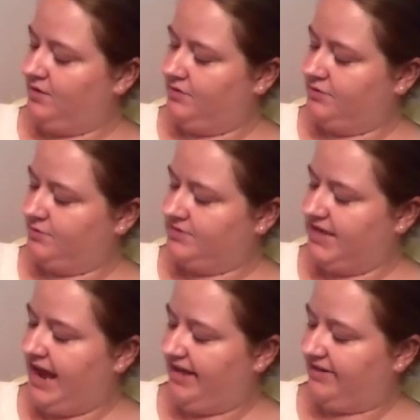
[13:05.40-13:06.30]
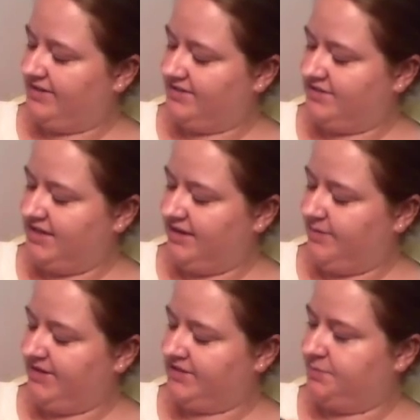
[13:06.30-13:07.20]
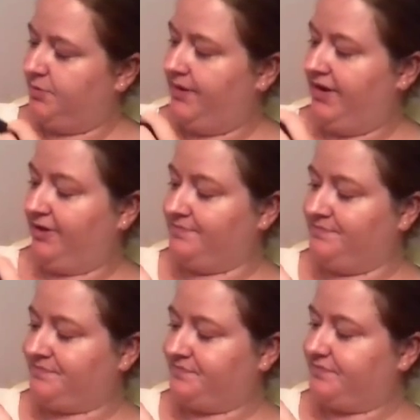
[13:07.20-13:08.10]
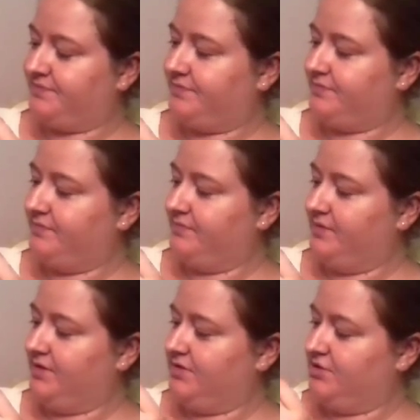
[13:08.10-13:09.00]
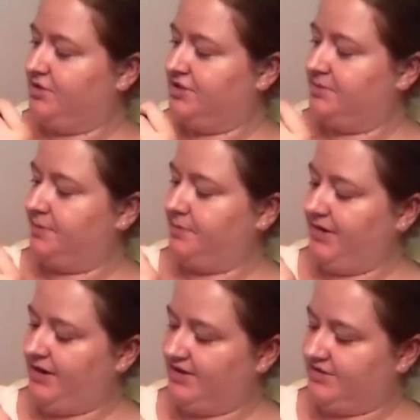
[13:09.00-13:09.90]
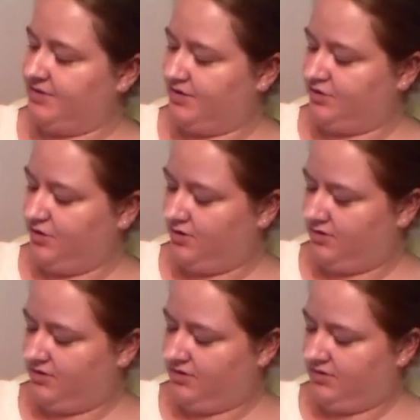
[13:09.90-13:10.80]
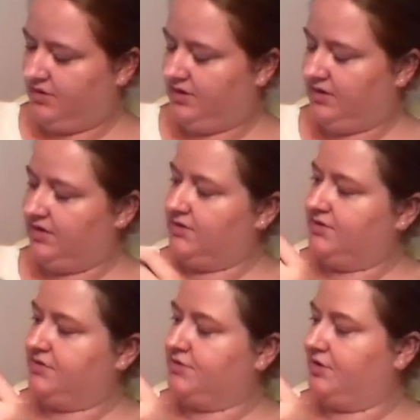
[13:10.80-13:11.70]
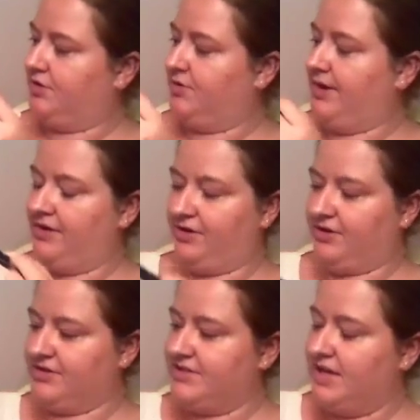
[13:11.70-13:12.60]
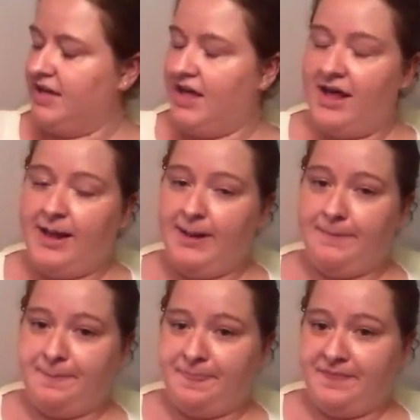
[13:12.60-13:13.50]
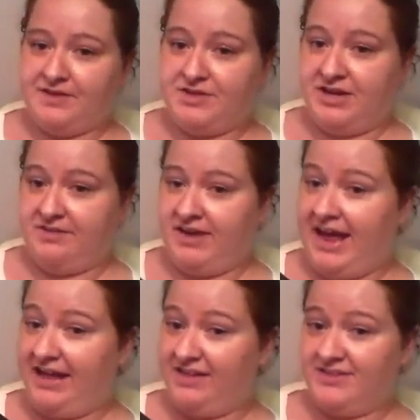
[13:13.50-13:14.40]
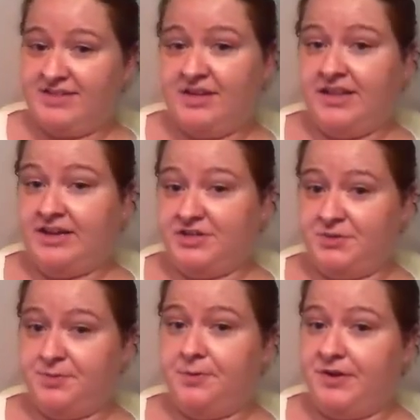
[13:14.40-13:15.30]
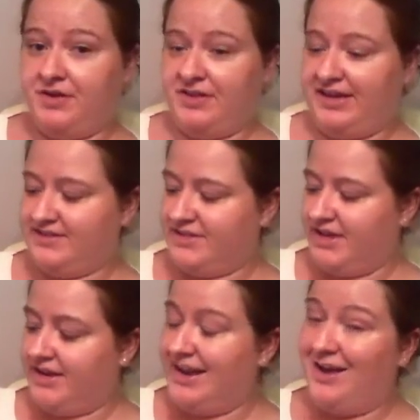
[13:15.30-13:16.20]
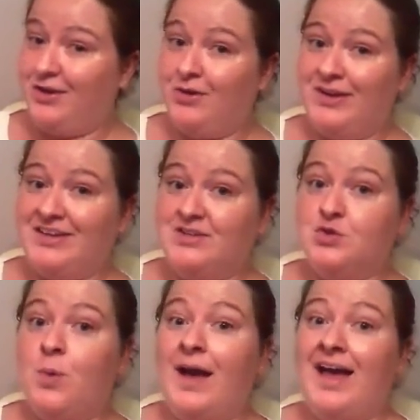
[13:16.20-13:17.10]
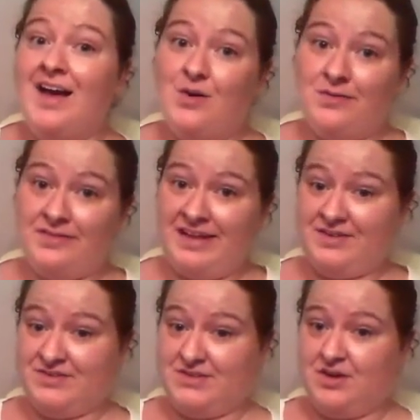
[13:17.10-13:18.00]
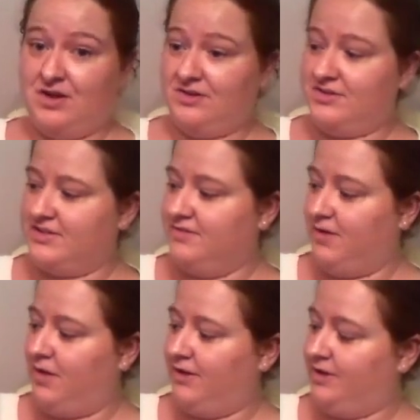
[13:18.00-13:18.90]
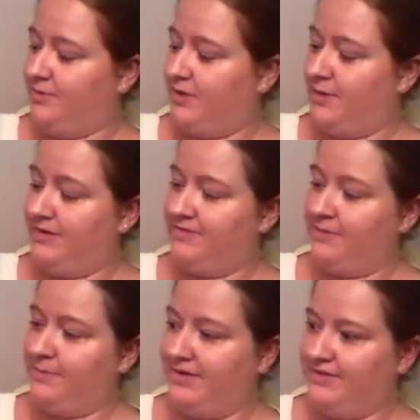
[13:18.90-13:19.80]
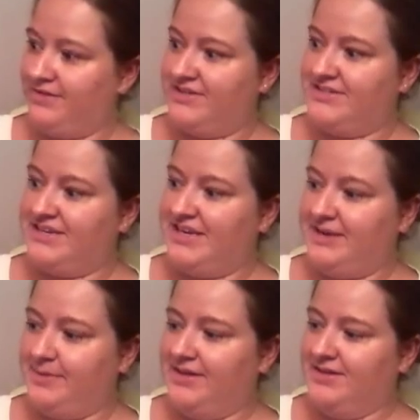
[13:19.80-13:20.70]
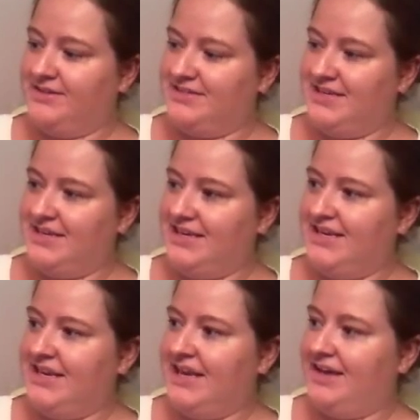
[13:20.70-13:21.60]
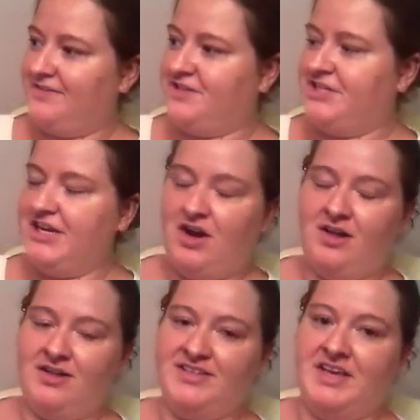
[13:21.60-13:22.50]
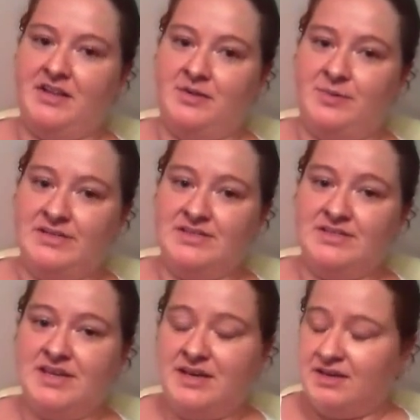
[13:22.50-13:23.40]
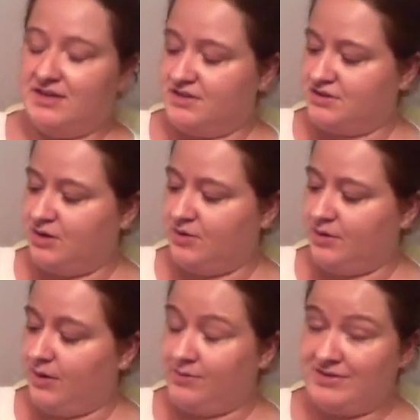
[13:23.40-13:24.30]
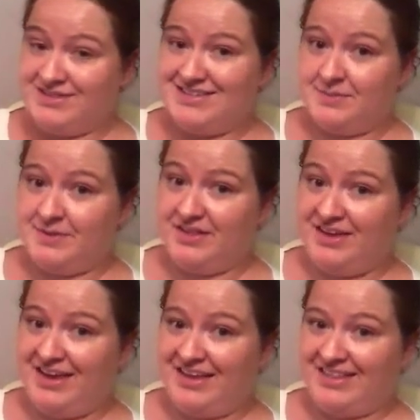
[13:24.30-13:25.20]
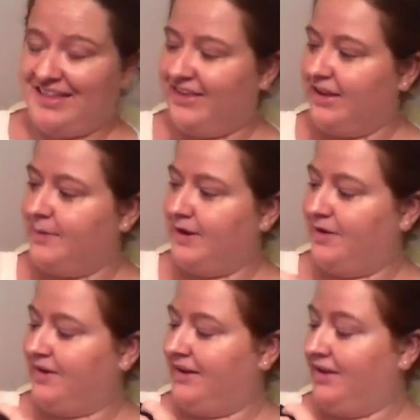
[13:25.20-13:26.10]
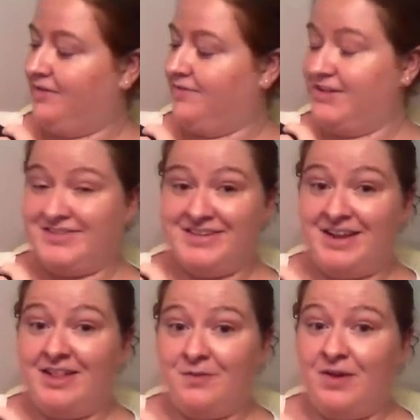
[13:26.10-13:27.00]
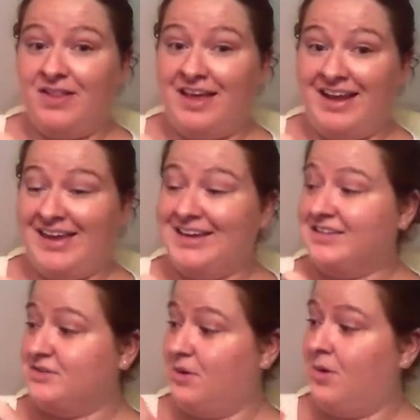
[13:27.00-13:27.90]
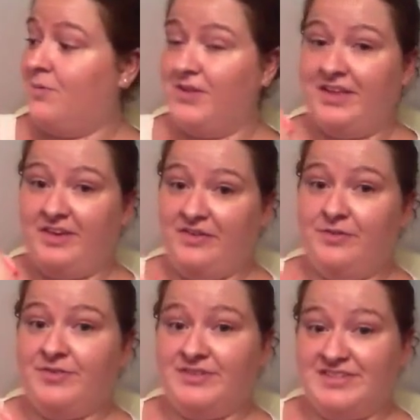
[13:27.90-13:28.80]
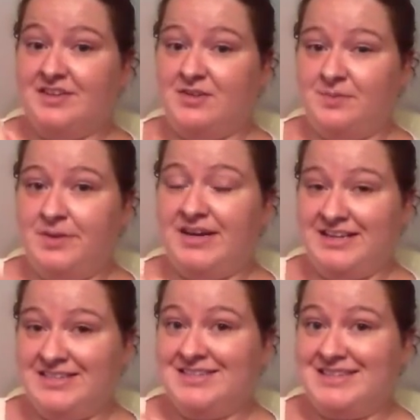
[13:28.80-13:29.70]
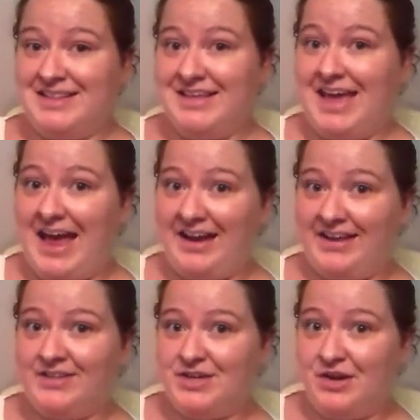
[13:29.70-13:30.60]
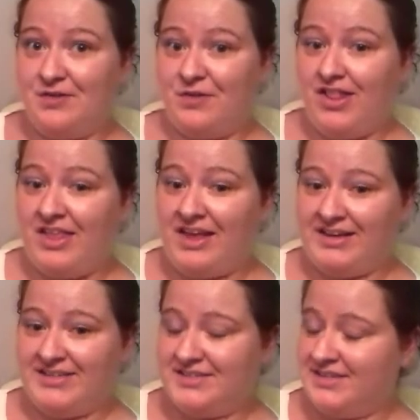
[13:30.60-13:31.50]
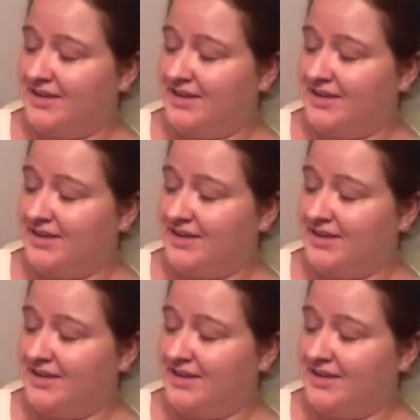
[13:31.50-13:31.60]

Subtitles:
So we'll say Alice's team hits premier. So she's a premier now, so I'll draw a little circle around hers. So now you've got Alice and Claire as your premier legs. Now you need $12,000 in volume coming from Beverly's team, D, E, F, G, all these other ones. So you always need to be looking at that and thinking about it. Now you've lost another front line again, so hopefully you've still been consistently adding to your front lines.